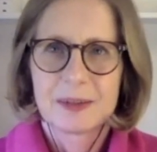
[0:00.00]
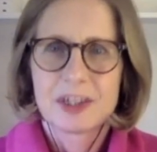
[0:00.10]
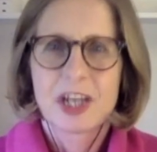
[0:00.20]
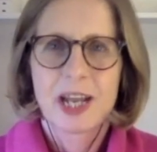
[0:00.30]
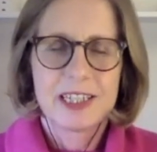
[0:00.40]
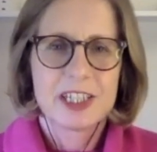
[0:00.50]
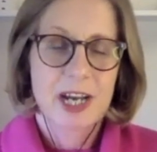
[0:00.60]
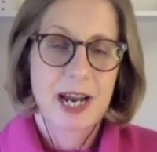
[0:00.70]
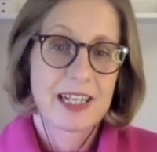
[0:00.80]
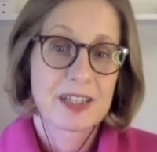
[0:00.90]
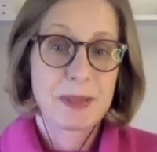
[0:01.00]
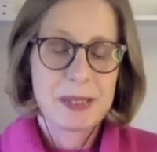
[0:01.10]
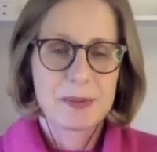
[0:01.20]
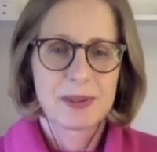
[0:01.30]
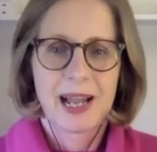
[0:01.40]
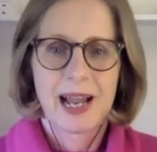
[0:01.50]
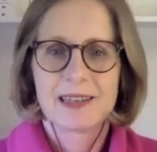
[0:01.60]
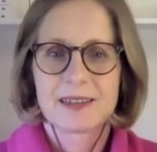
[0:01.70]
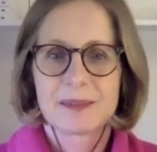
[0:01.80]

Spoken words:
change and people as